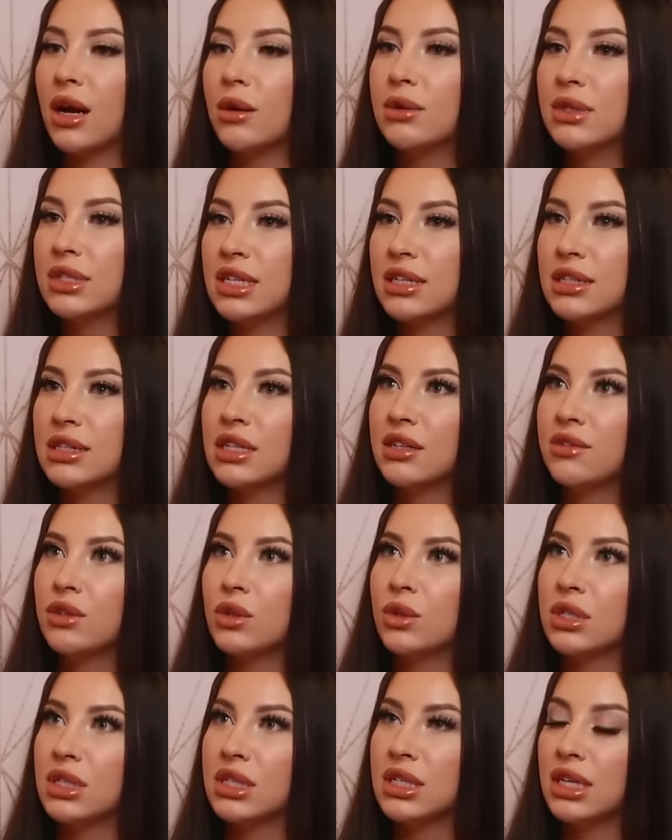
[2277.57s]
I was sensitive
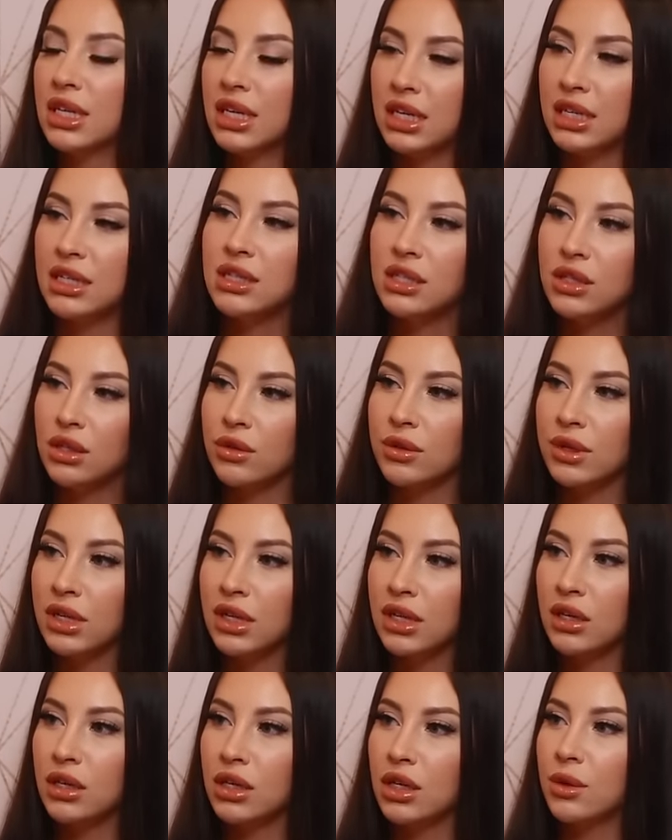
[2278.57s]
towards his
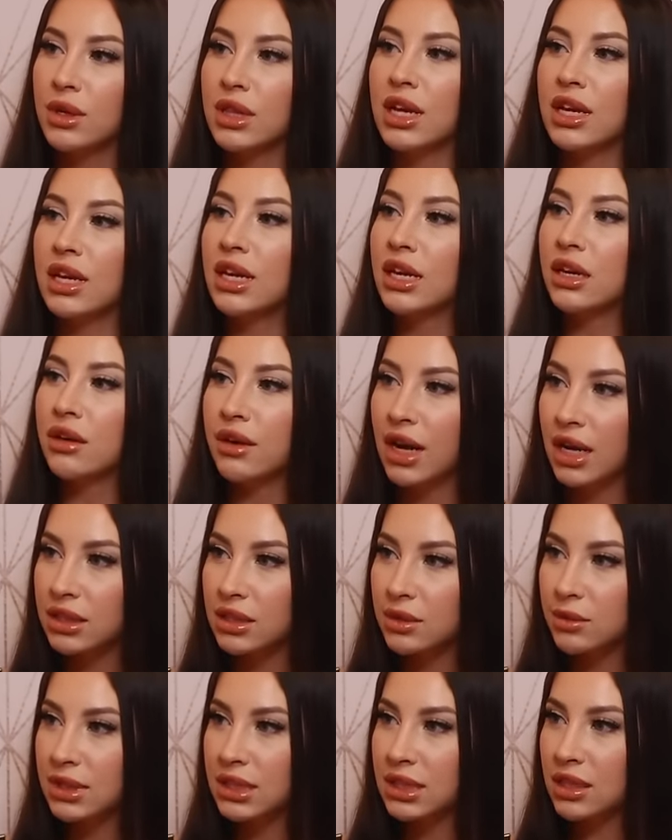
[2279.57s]
career, right. that he interacted but with